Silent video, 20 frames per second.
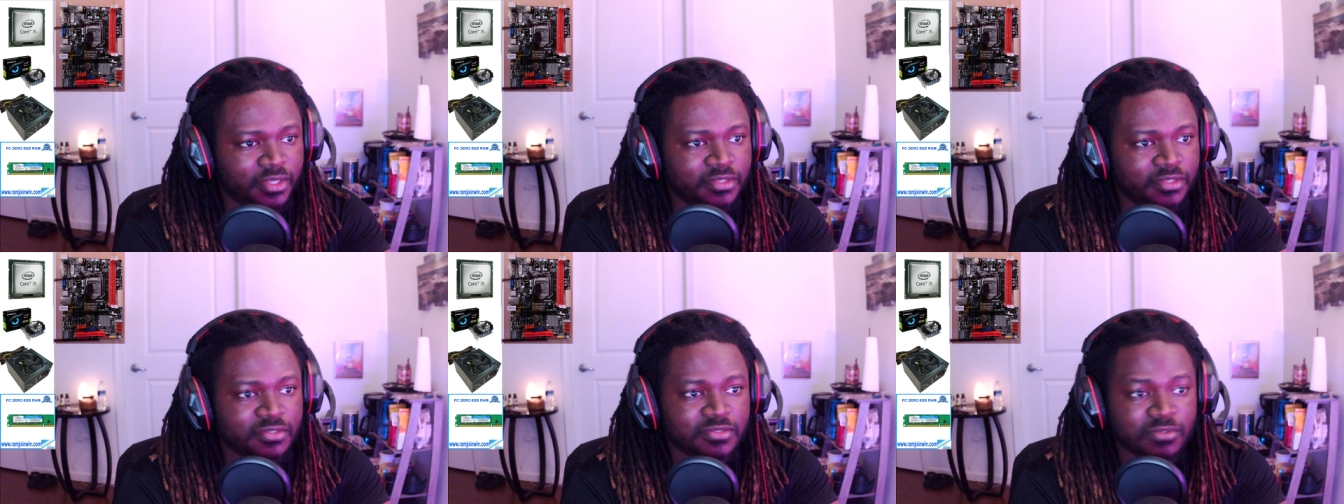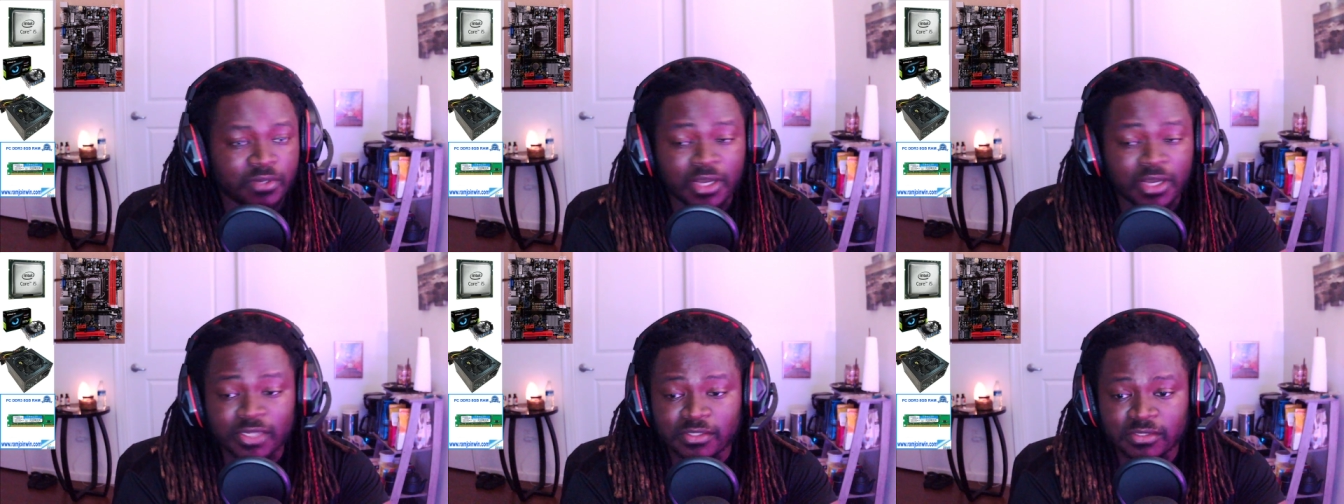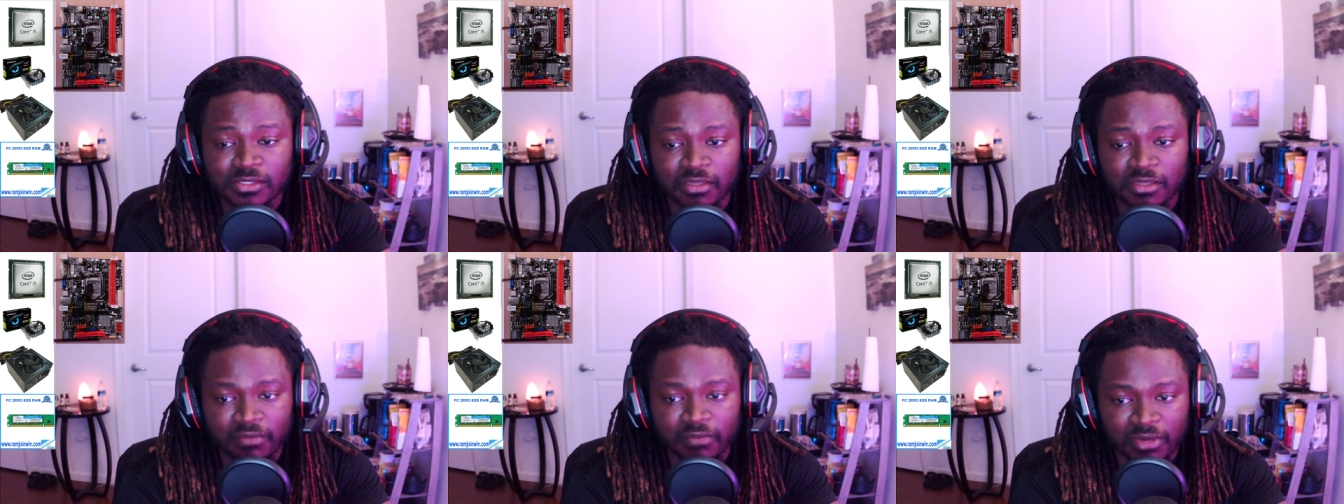you still got
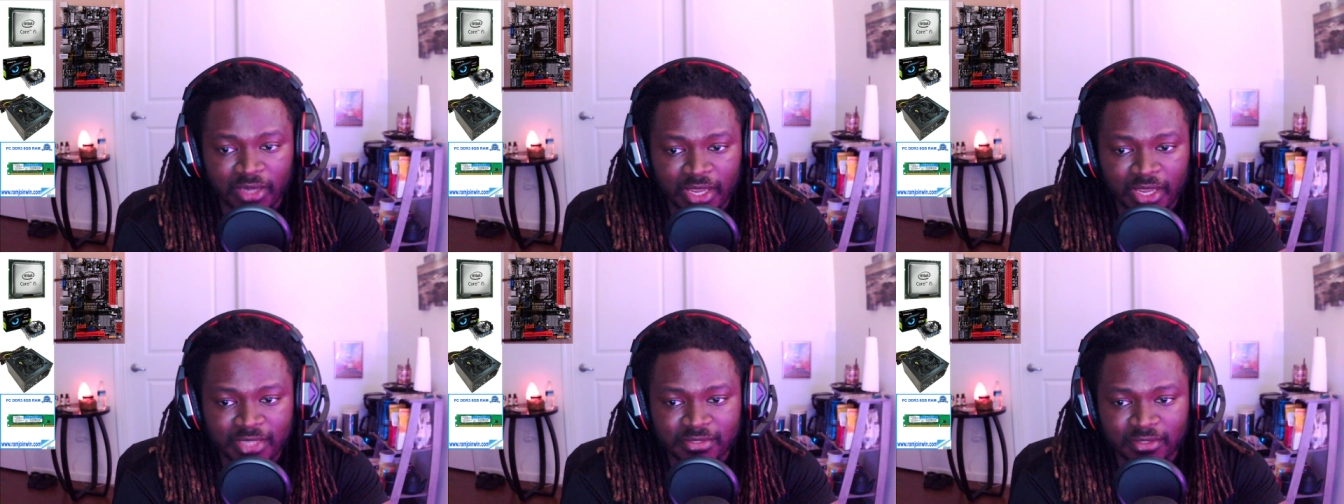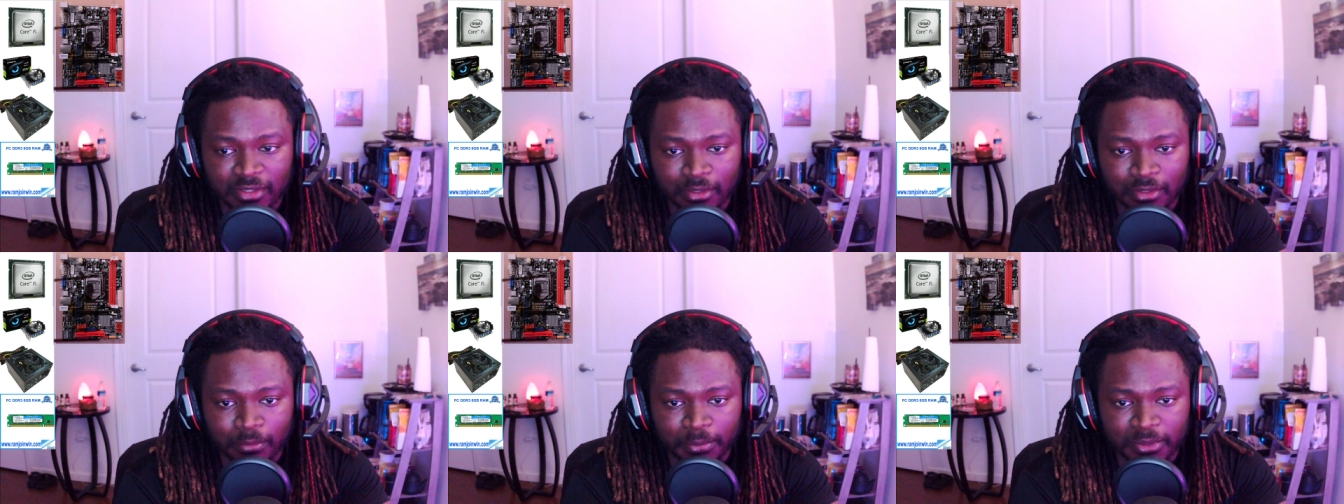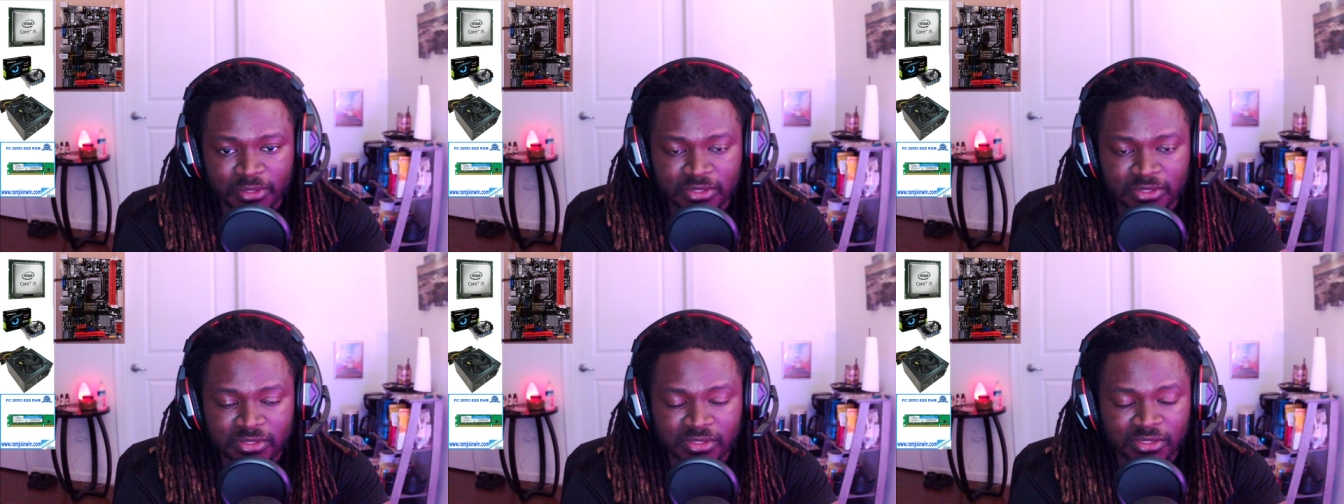yourself a nice looking
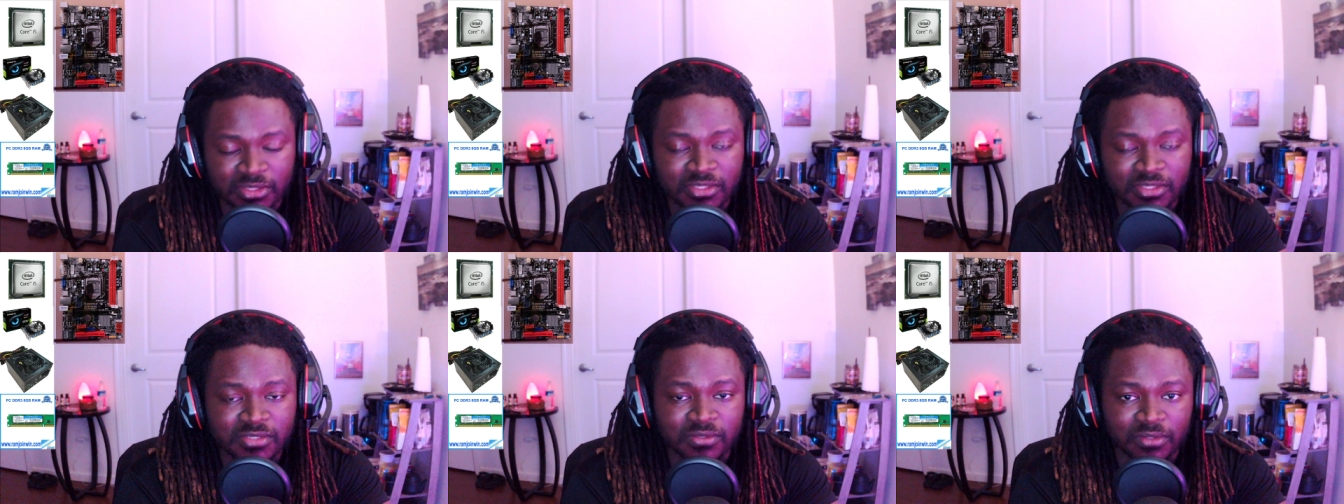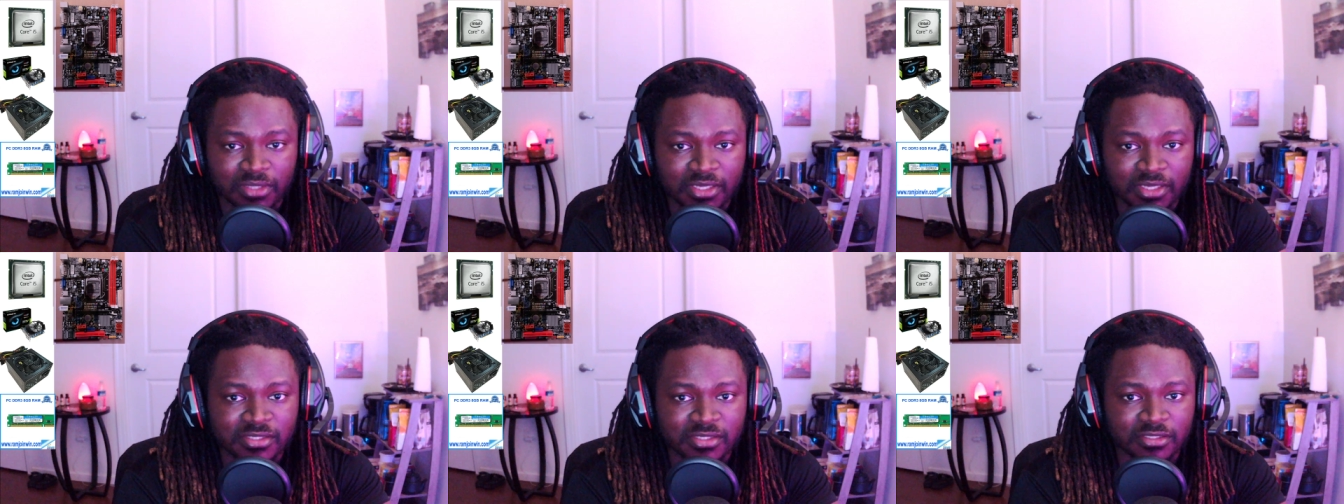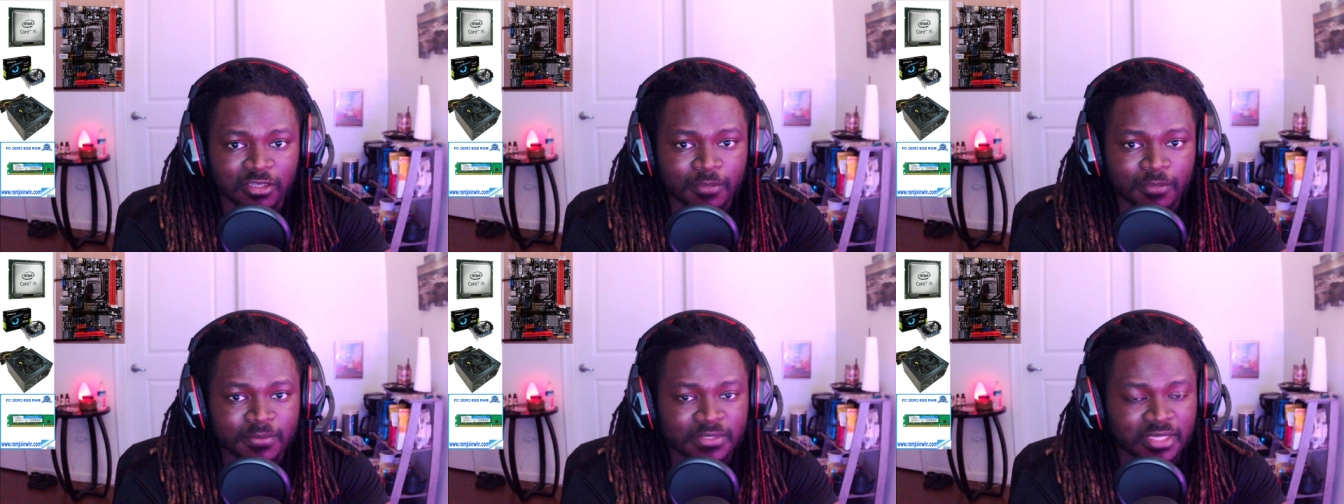PC. So that's an
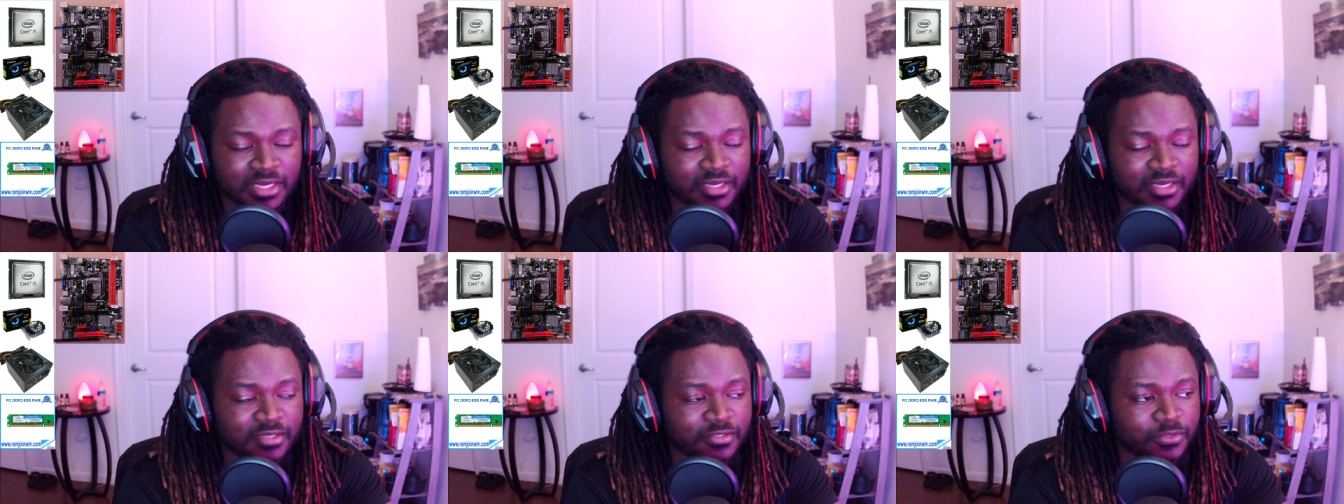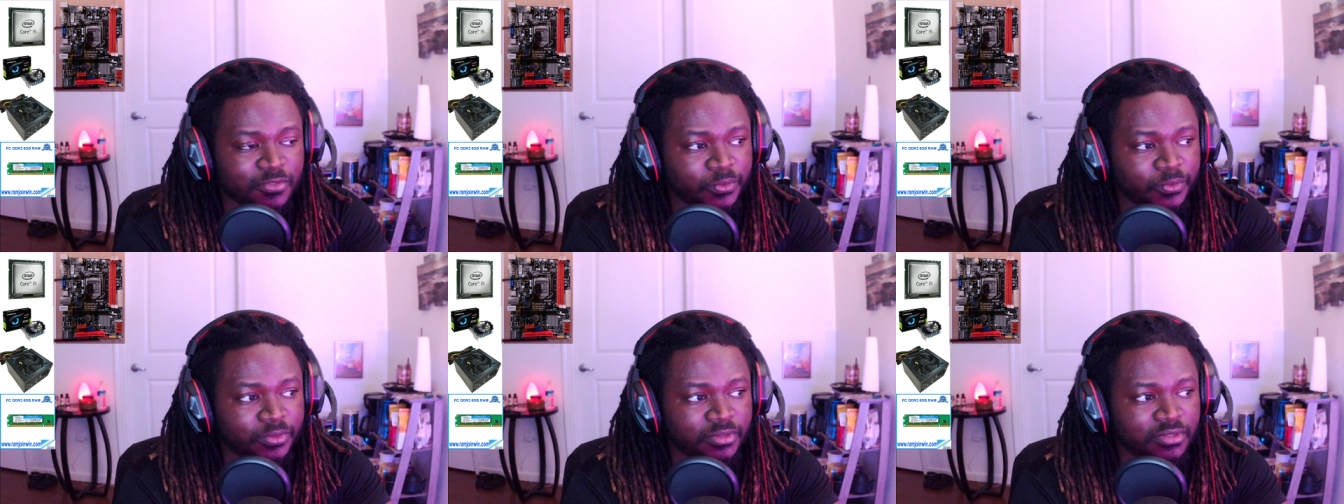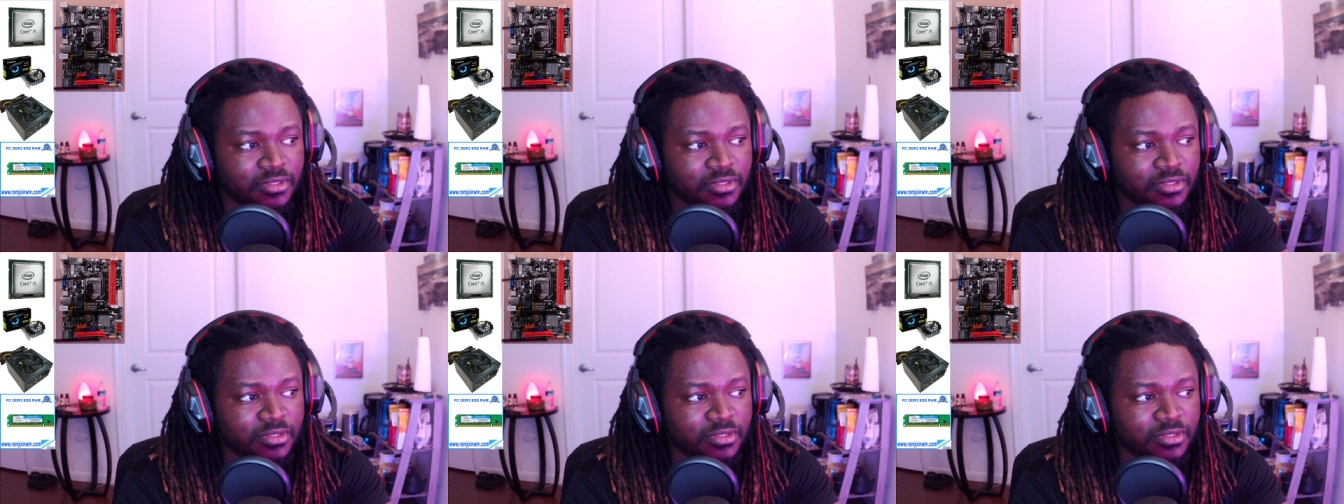upside to it.